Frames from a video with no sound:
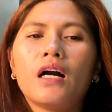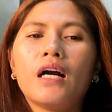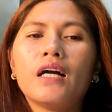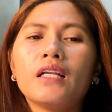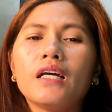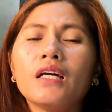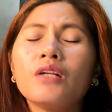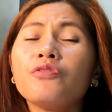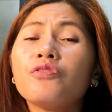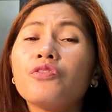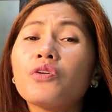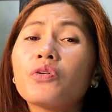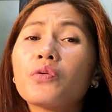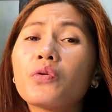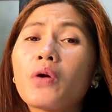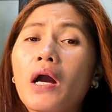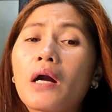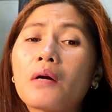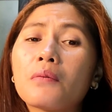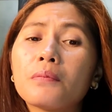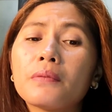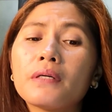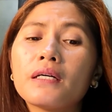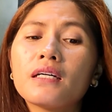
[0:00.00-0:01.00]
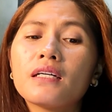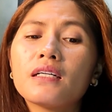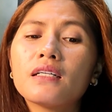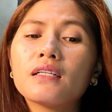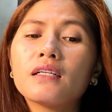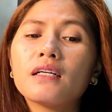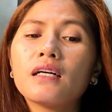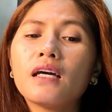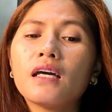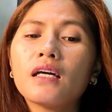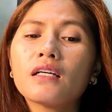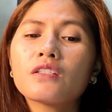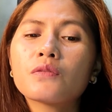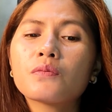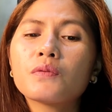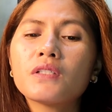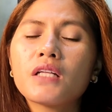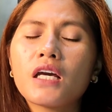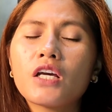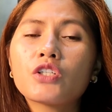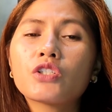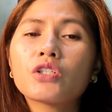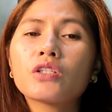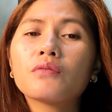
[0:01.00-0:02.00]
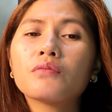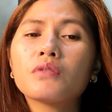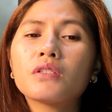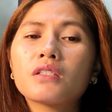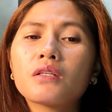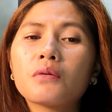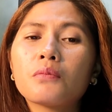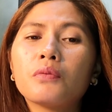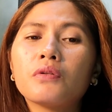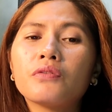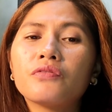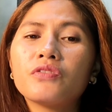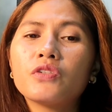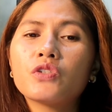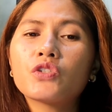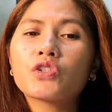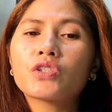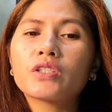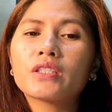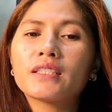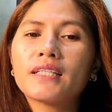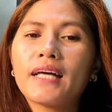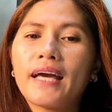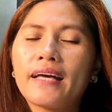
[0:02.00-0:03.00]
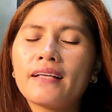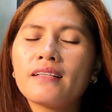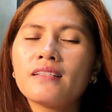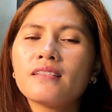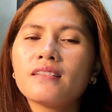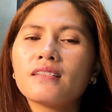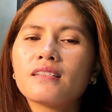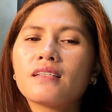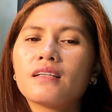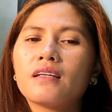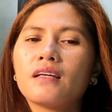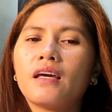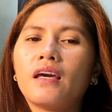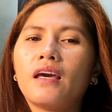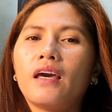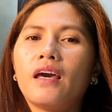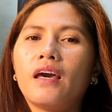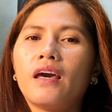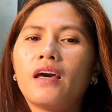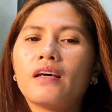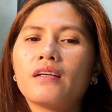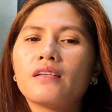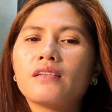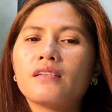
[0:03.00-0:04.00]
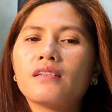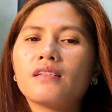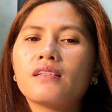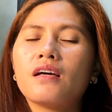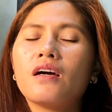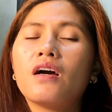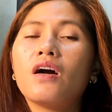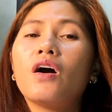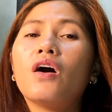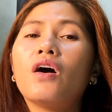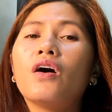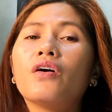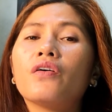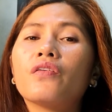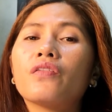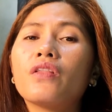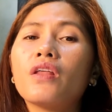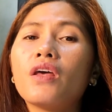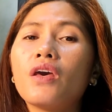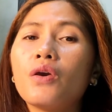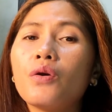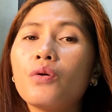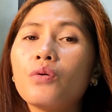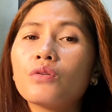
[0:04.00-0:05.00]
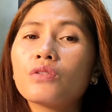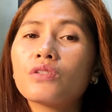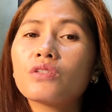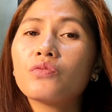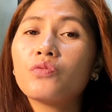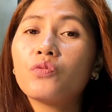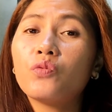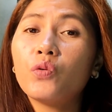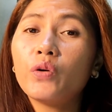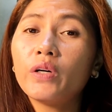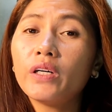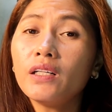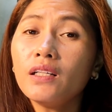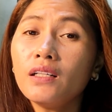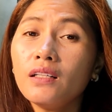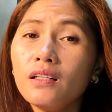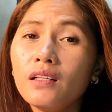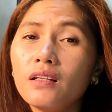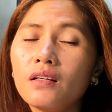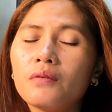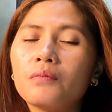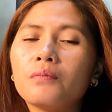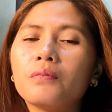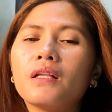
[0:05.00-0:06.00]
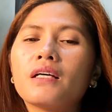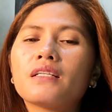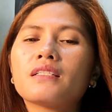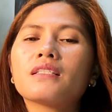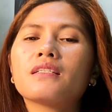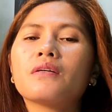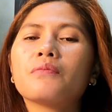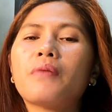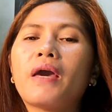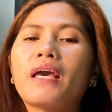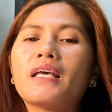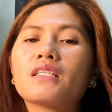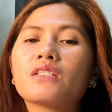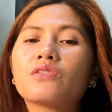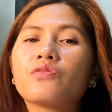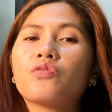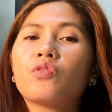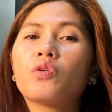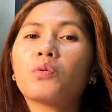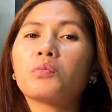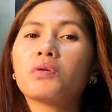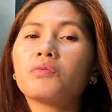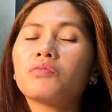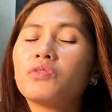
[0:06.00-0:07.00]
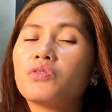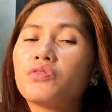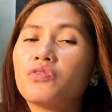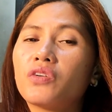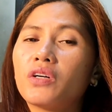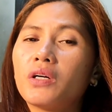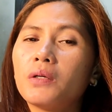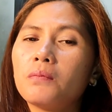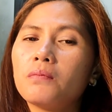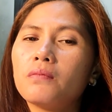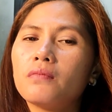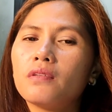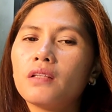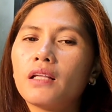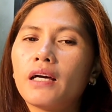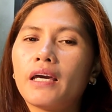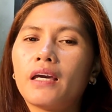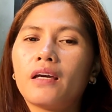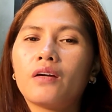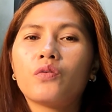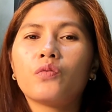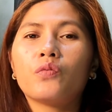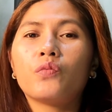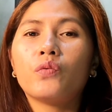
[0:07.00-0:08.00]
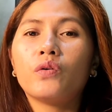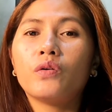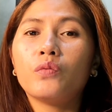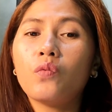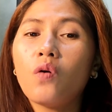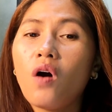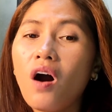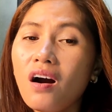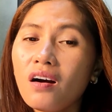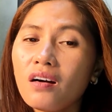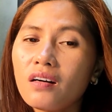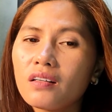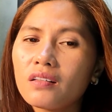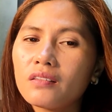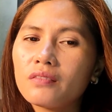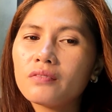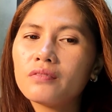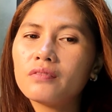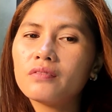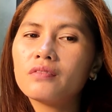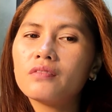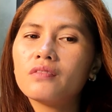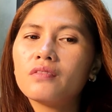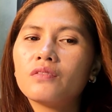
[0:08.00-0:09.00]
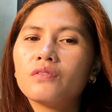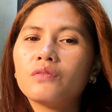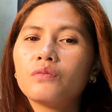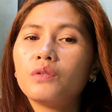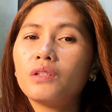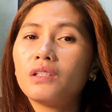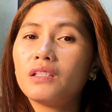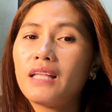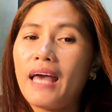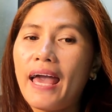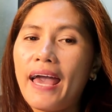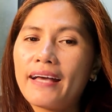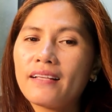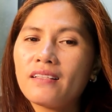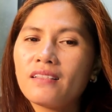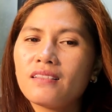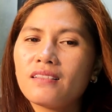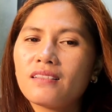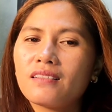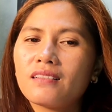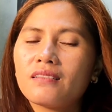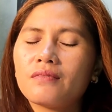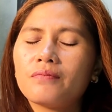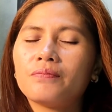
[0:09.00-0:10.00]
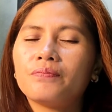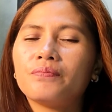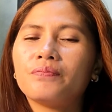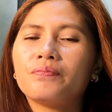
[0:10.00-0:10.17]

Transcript: An infographic explanation of the simple future tense is the use of will plus the base form of the verb, like will walk, will dance.